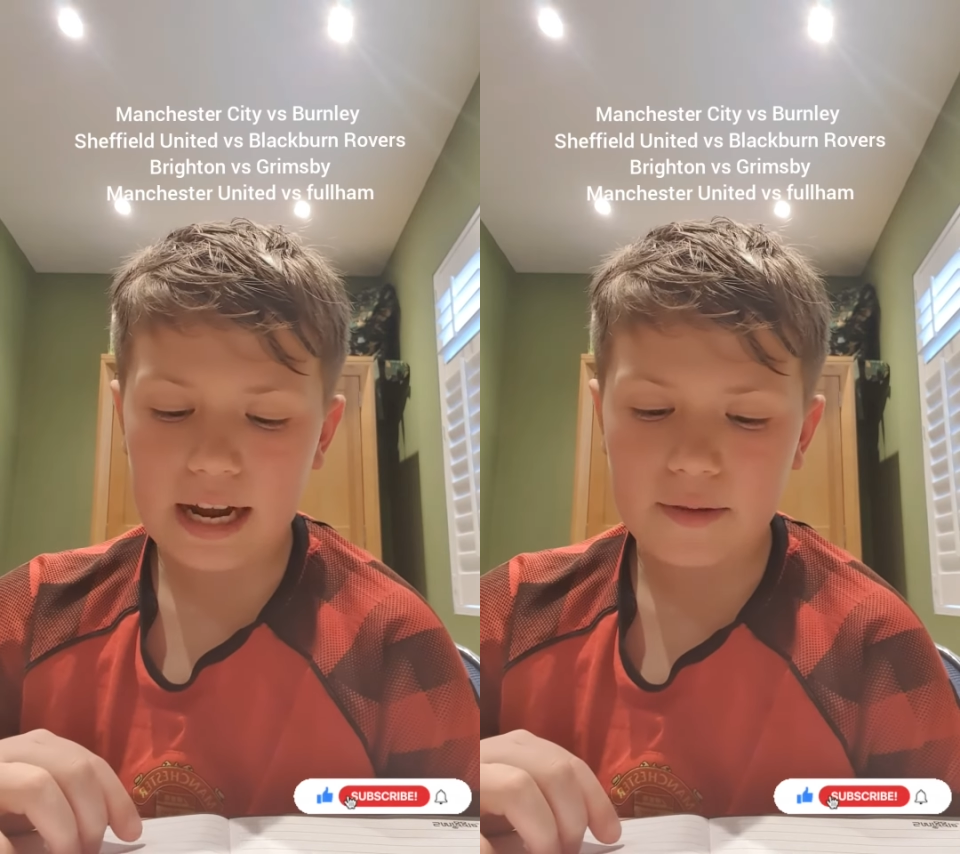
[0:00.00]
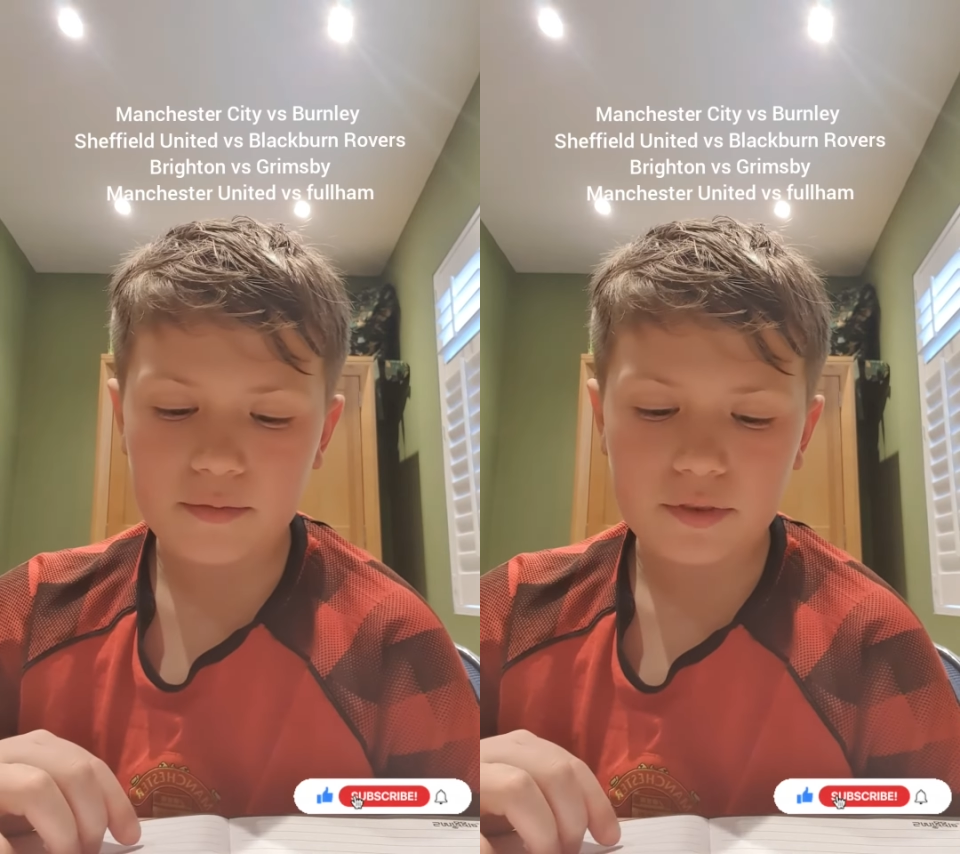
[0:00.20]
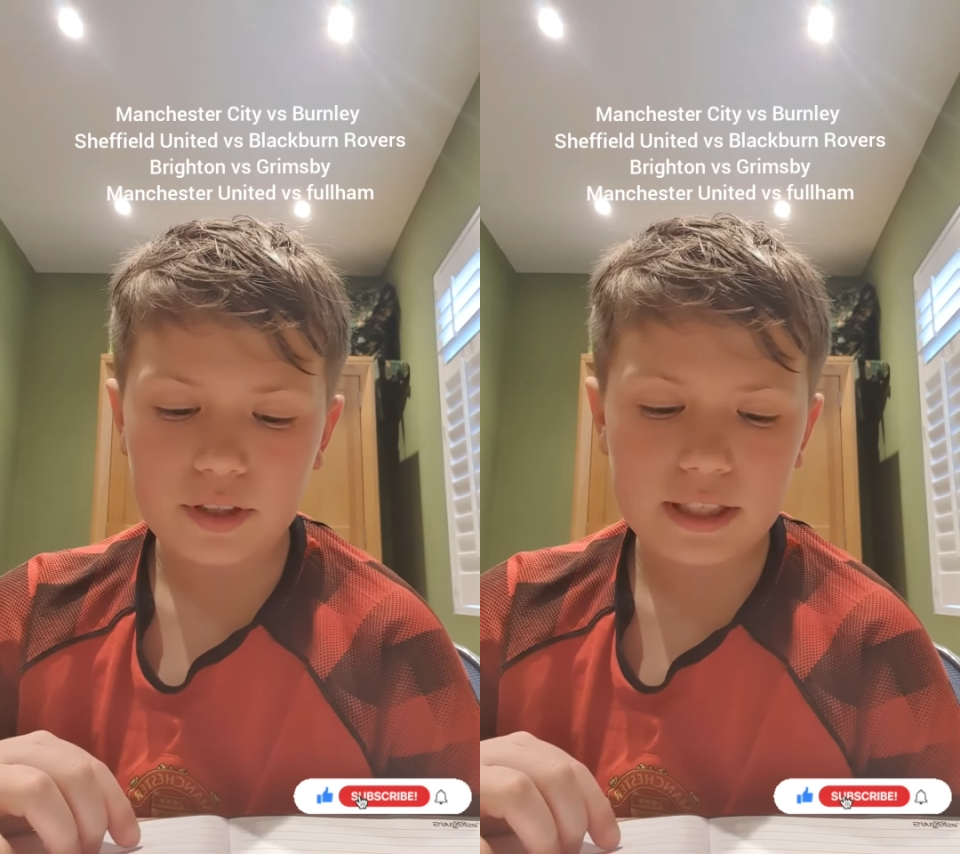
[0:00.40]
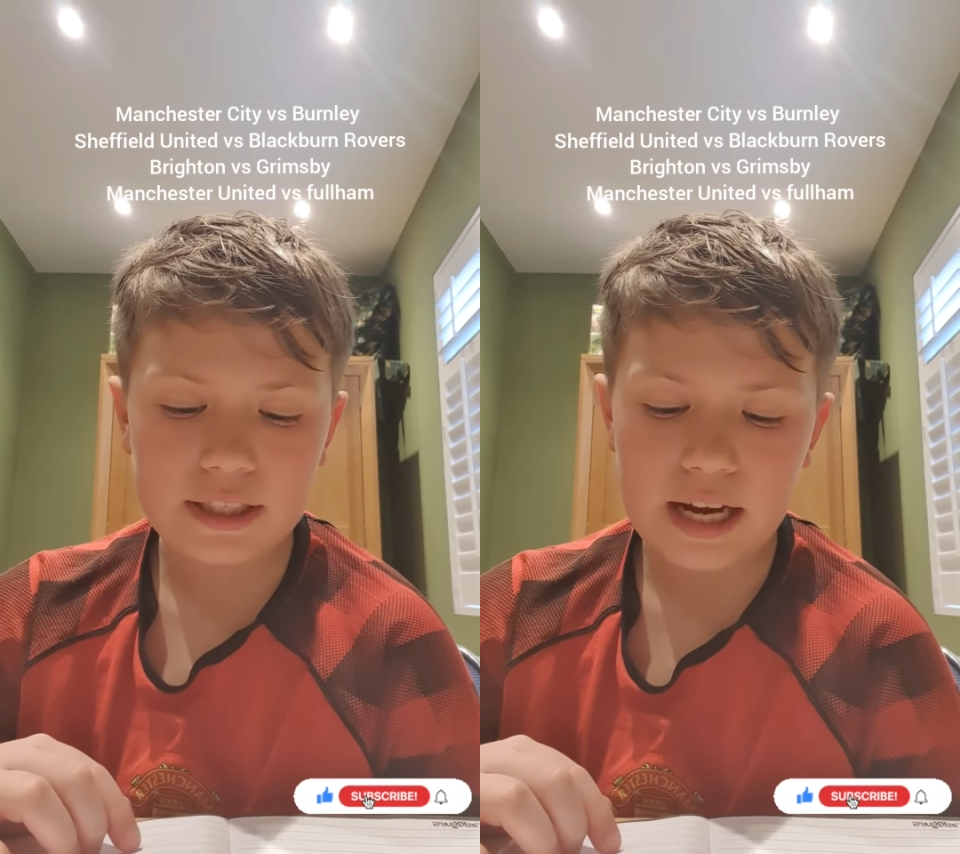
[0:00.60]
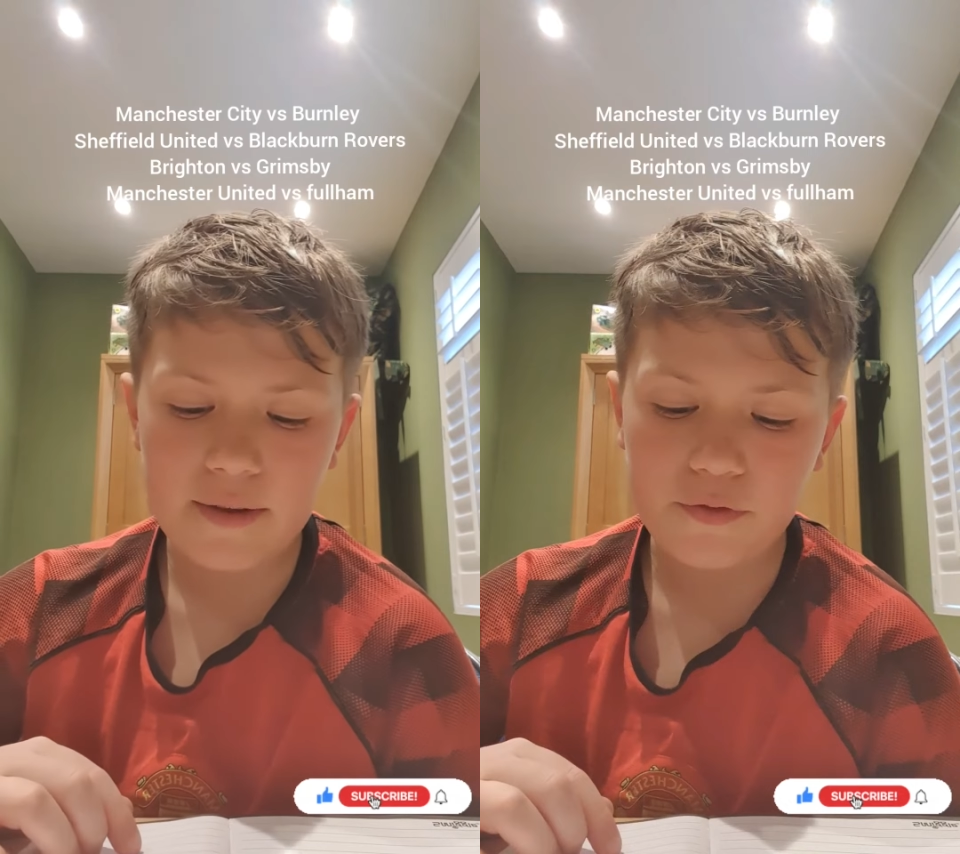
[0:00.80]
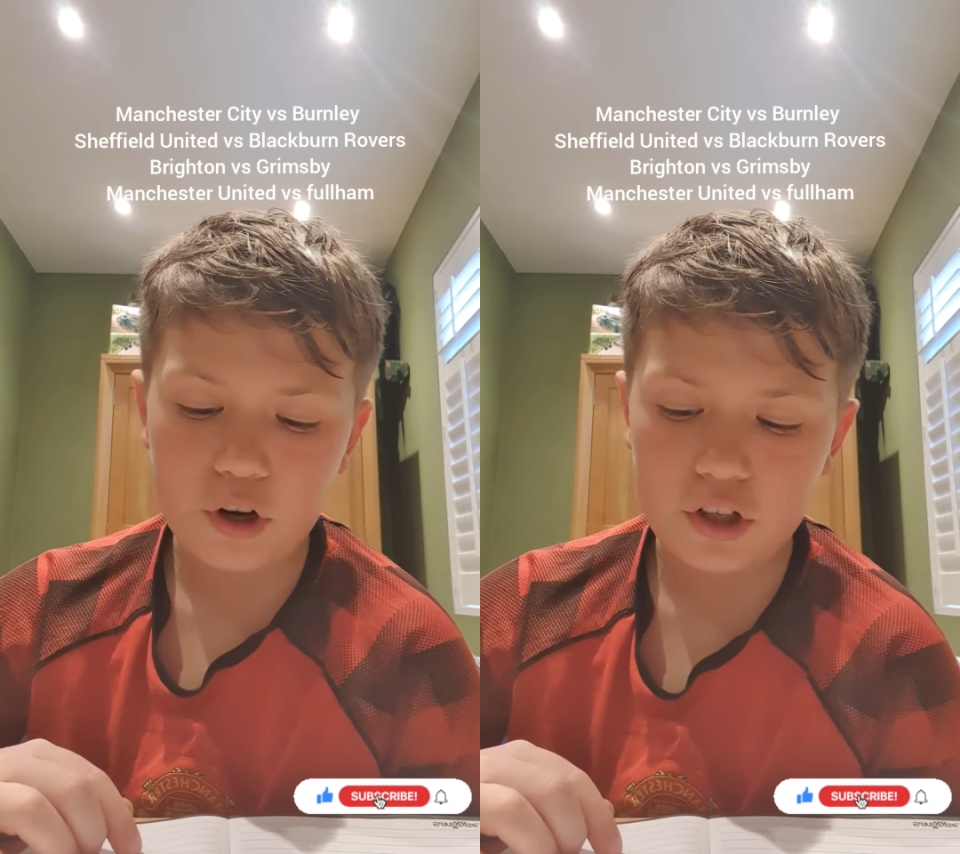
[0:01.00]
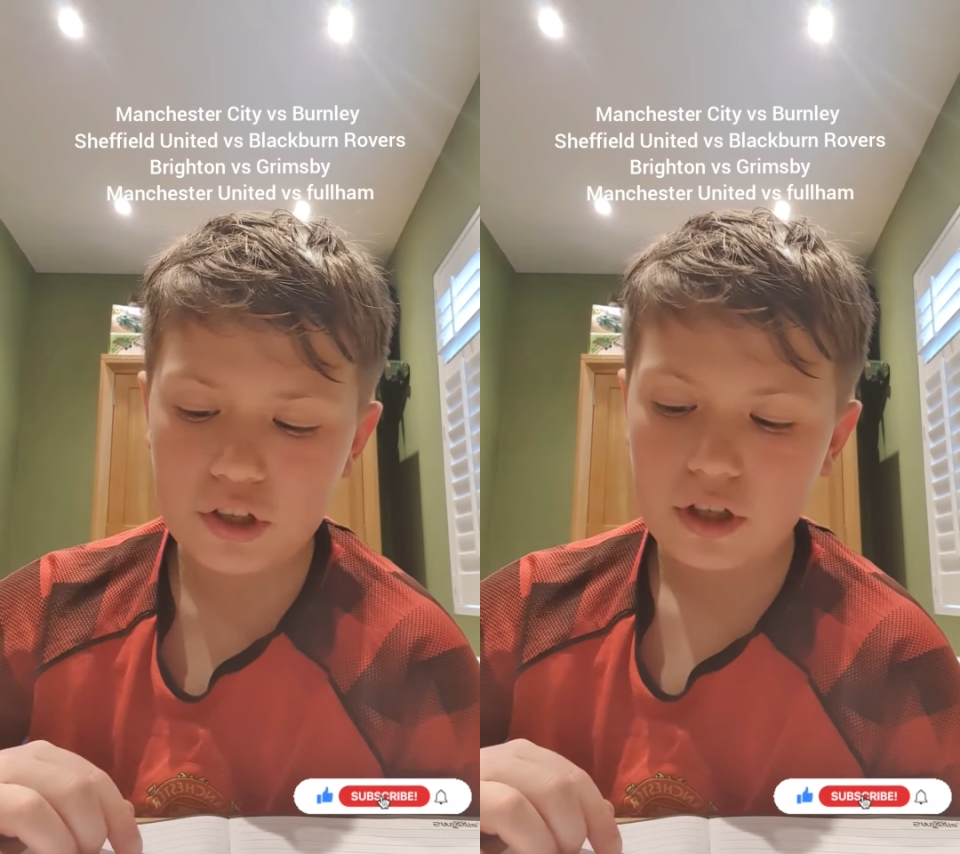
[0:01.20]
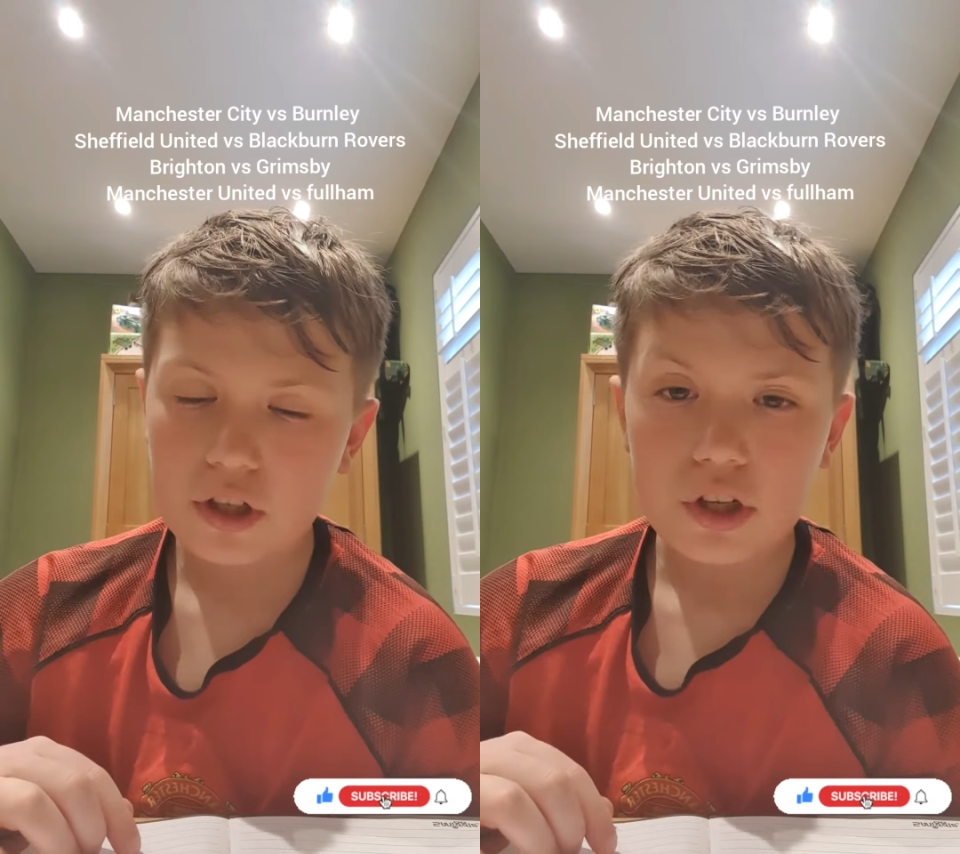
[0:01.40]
game. Easy game for us.